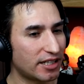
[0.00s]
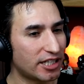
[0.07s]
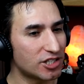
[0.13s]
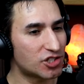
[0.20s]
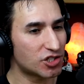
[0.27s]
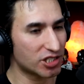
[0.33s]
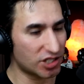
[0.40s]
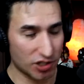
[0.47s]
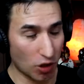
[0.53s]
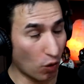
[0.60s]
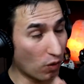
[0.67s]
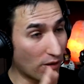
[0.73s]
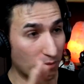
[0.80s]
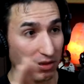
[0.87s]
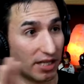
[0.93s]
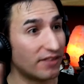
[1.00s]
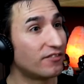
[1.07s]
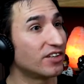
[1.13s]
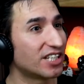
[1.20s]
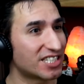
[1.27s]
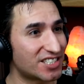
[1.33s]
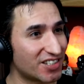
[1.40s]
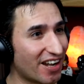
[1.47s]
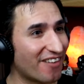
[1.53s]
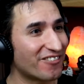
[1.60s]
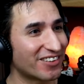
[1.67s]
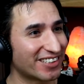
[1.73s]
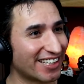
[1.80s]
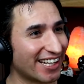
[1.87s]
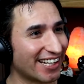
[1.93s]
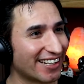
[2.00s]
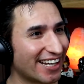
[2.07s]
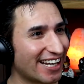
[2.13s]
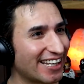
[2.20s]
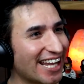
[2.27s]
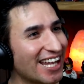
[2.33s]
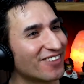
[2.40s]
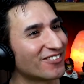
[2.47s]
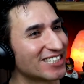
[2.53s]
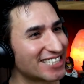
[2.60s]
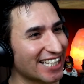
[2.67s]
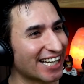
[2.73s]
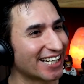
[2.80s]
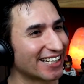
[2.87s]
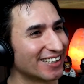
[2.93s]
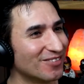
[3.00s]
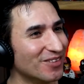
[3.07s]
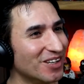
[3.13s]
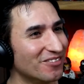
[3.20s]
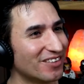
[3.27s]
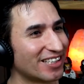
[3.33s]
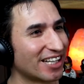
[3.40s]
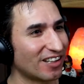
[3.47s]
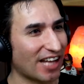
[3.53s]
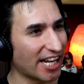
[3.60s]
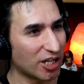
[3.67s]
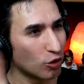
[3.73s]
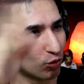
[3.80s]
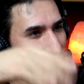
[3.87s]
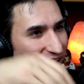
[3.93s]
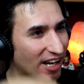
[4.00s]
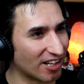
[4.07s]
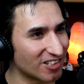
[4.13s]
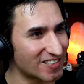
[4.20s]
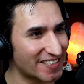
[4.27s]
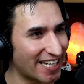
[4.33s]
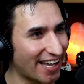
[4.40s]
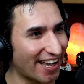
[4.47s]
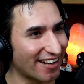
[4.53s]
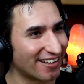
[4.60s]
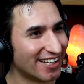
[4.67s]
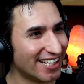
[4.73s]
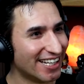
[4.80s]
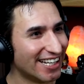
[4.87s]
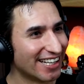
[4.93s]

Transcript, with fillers: he's just so oblivious to everything. Really, and they even say is. it in the movie. They're like, you wouldn't understand.